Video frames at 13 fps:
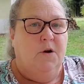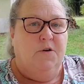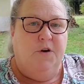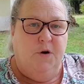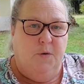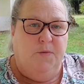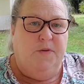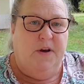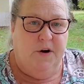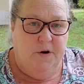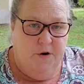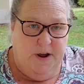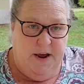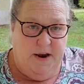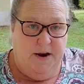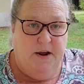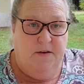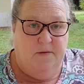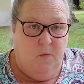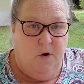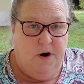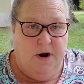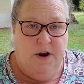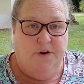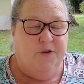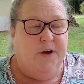tubes in her kidneys, one in
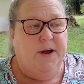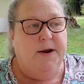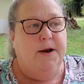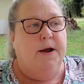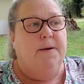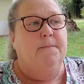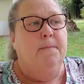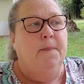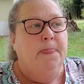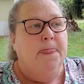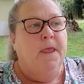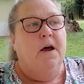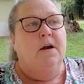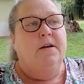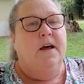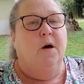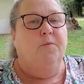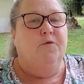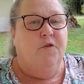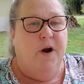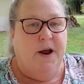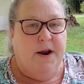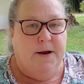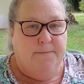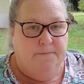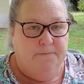each kidney, to help drain it.